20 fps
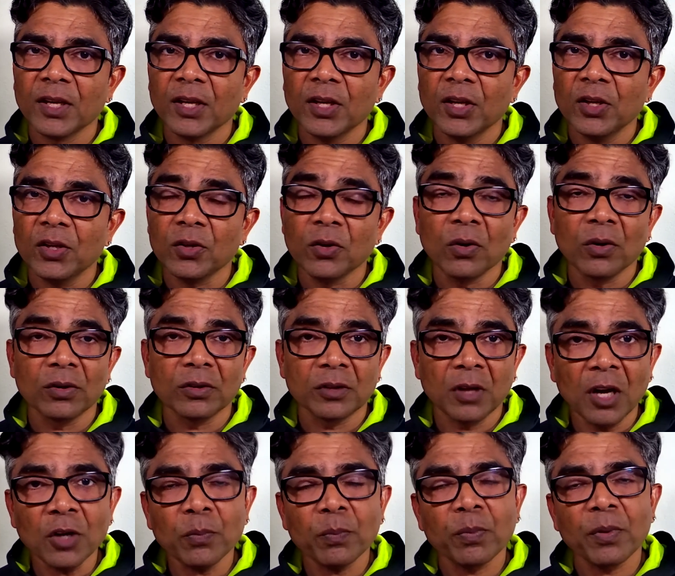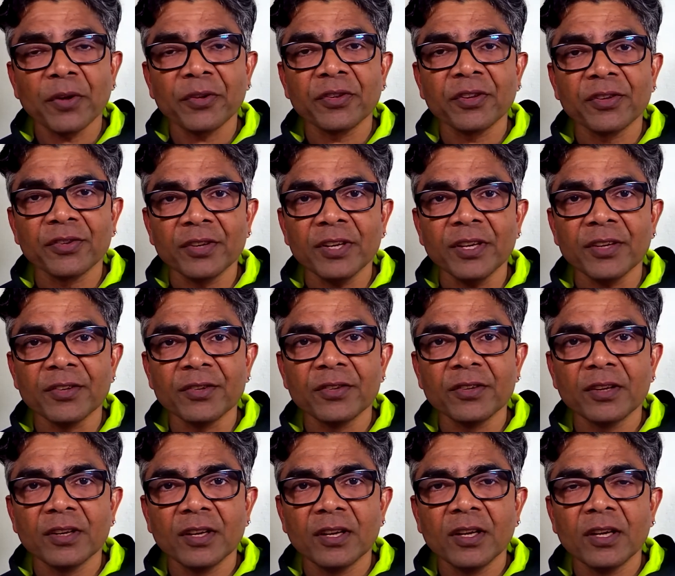your thought process is
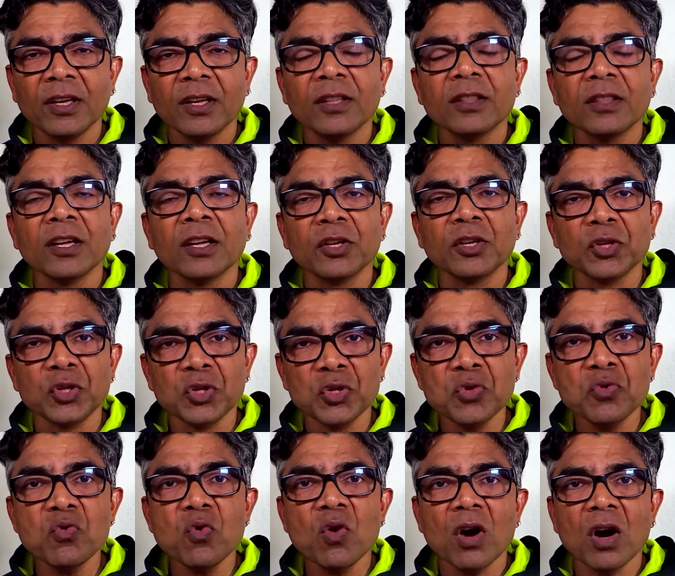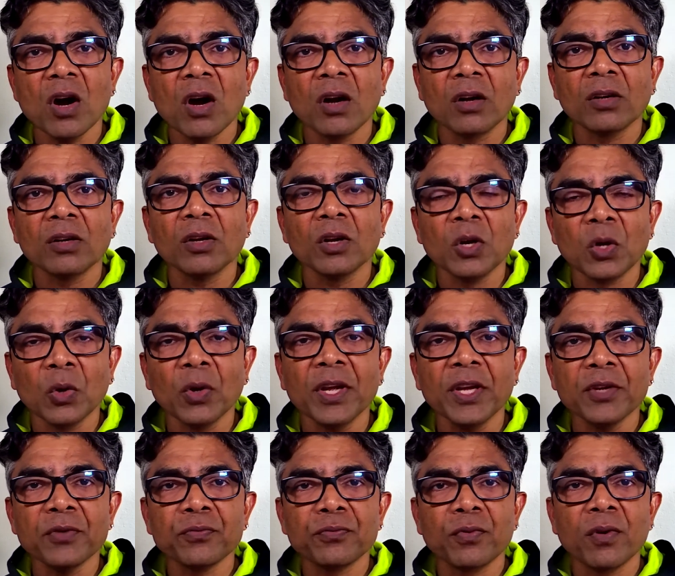that you are looking
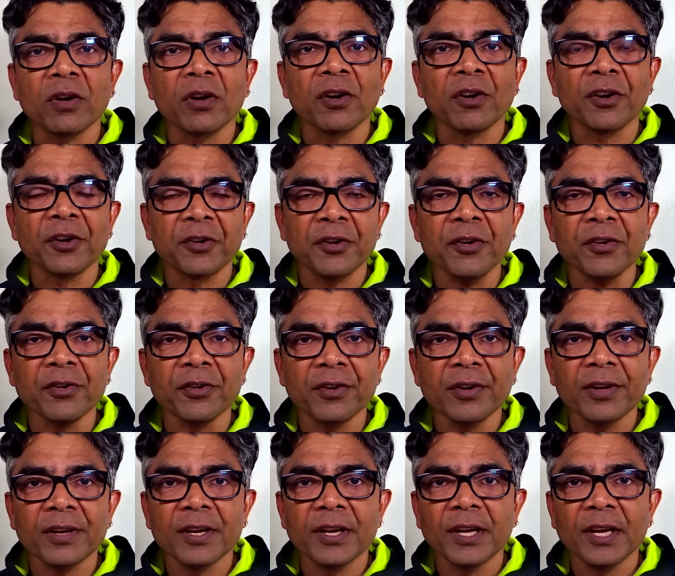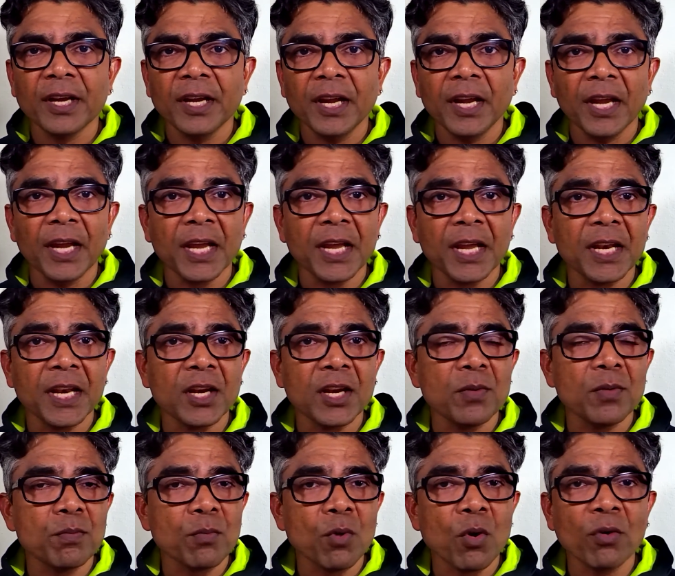for a return in
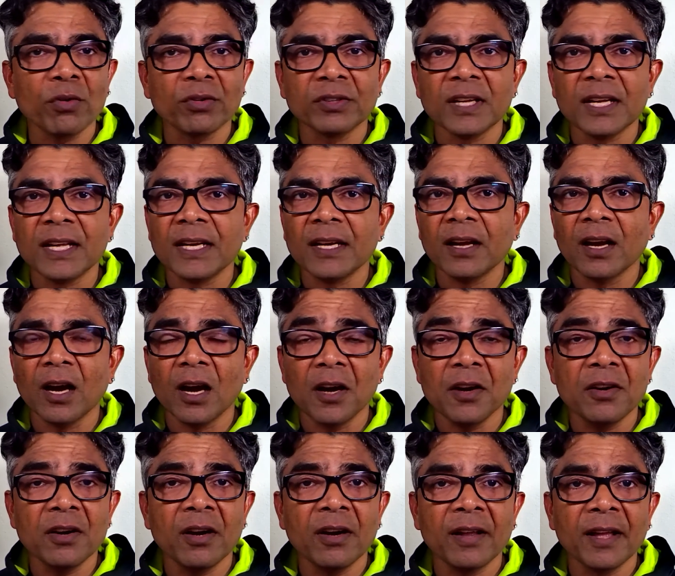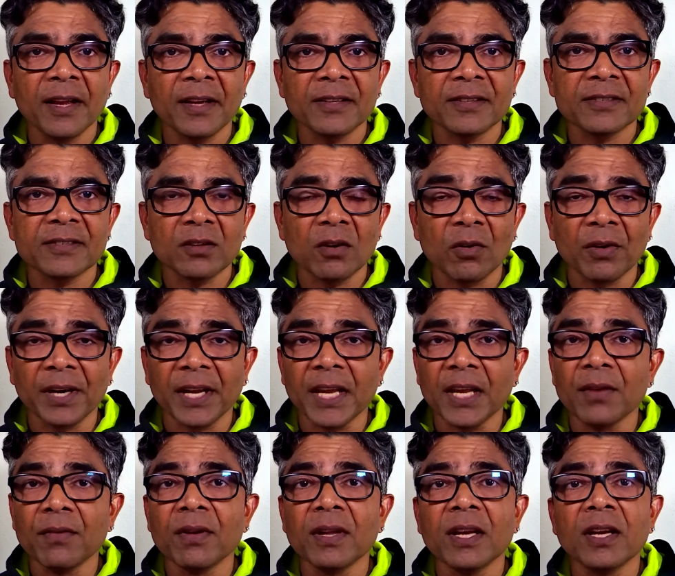more than 100x or
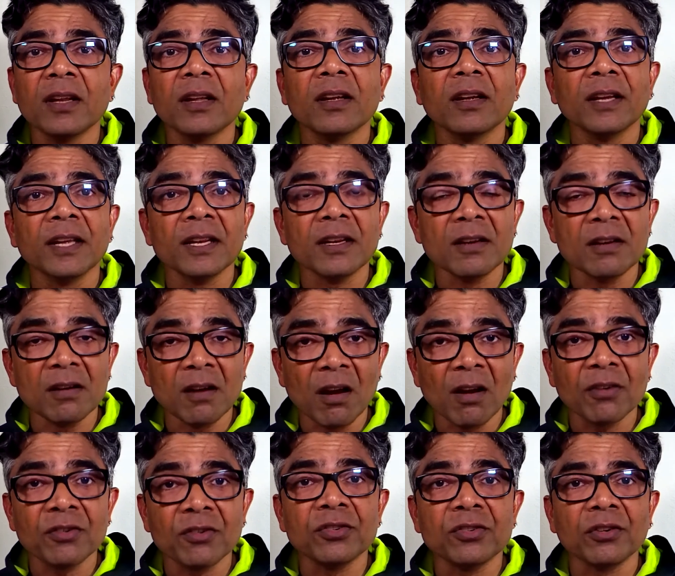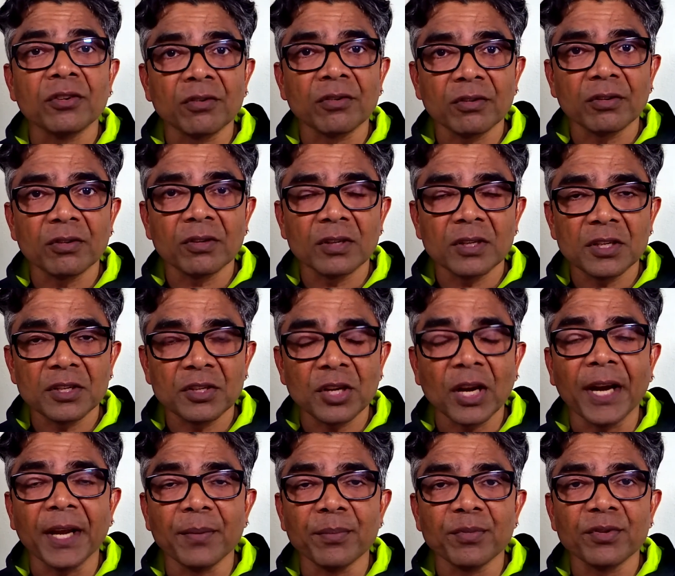even in larger
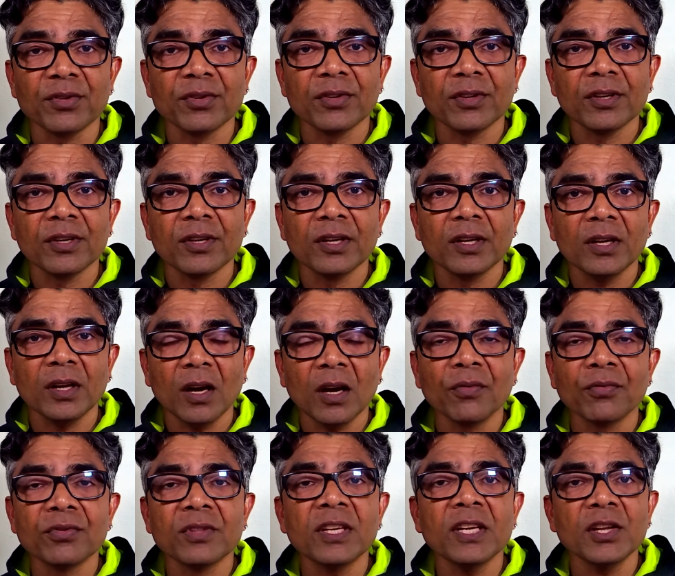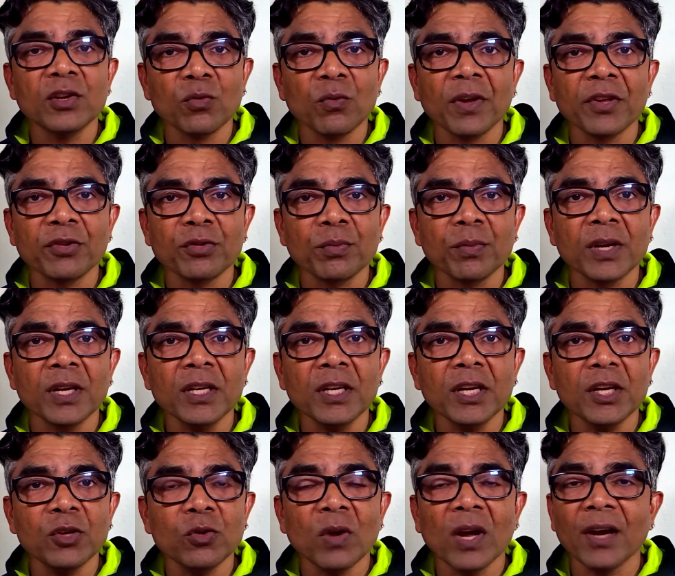times of the investment
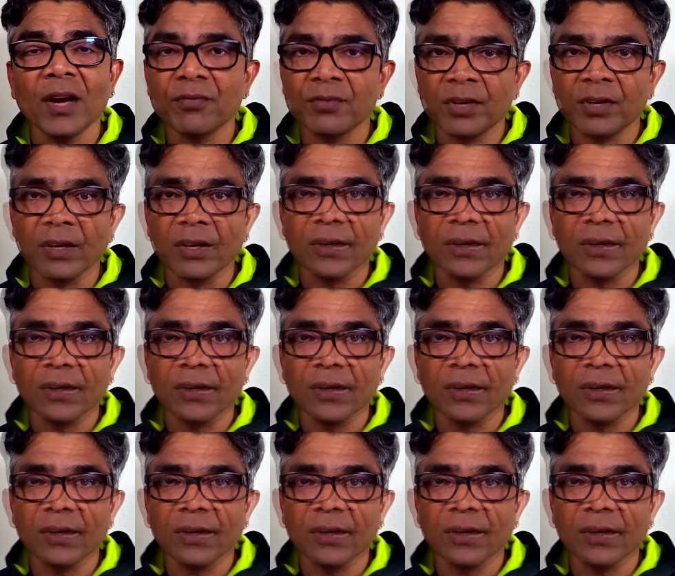you have done.